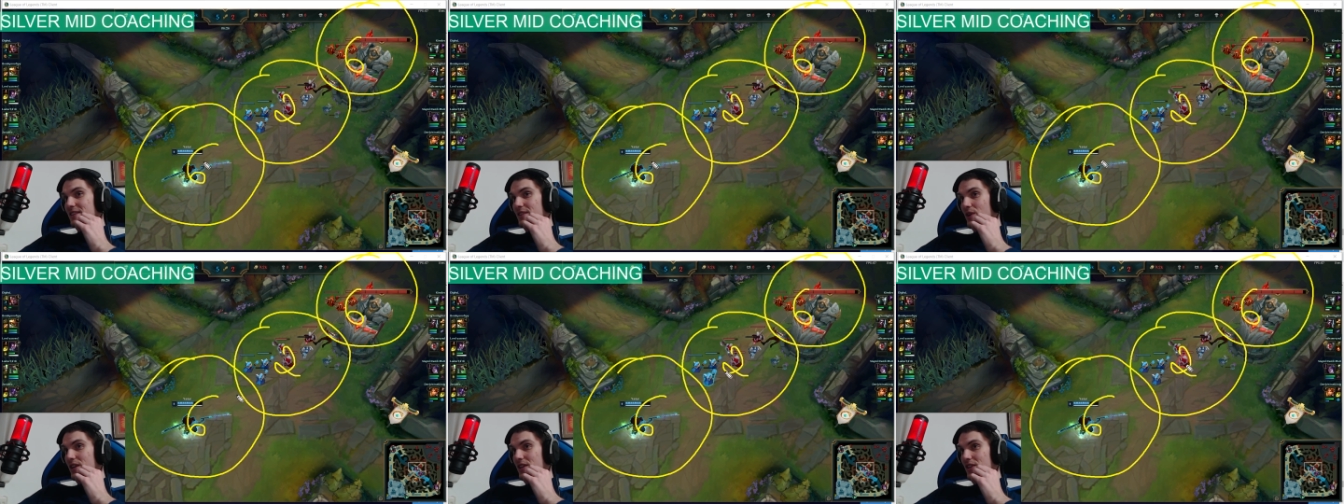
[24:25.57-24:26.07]

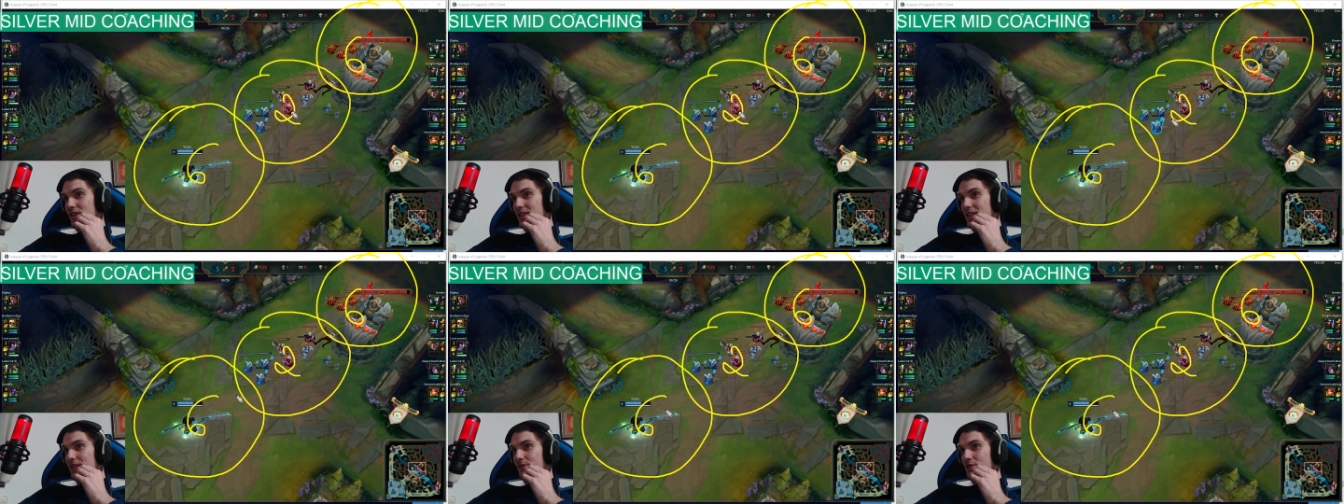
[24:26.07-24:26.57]
right here the
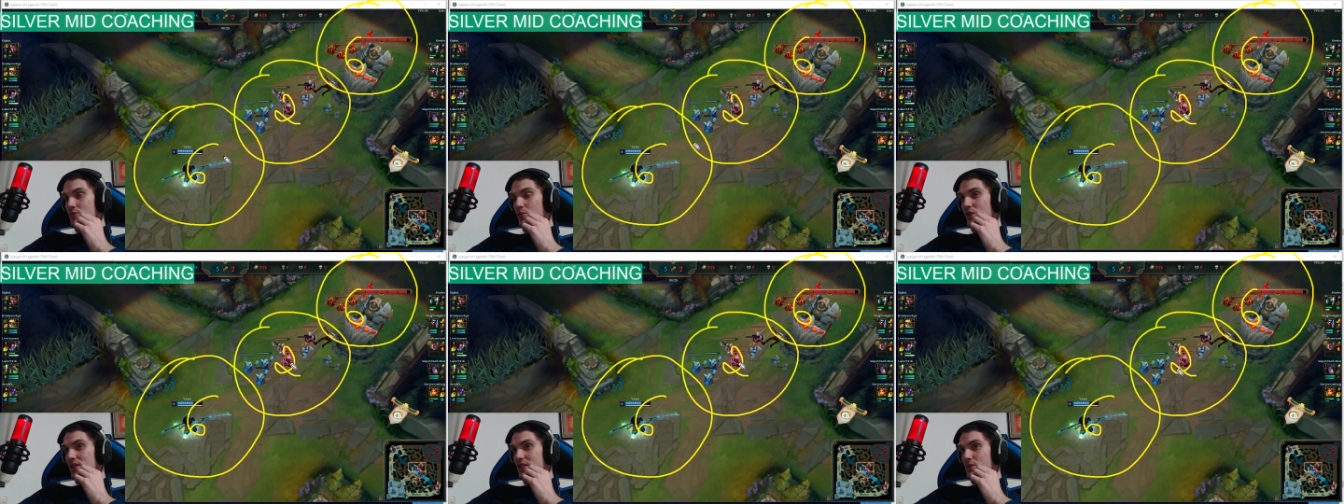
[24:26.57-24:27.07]
difference
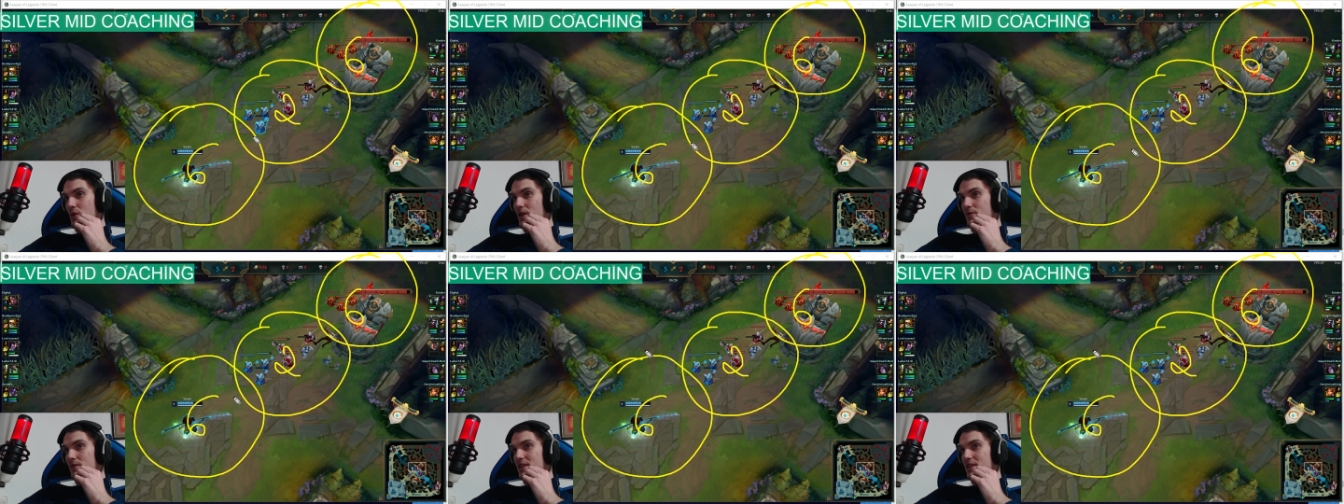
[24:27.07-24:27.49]
between this wave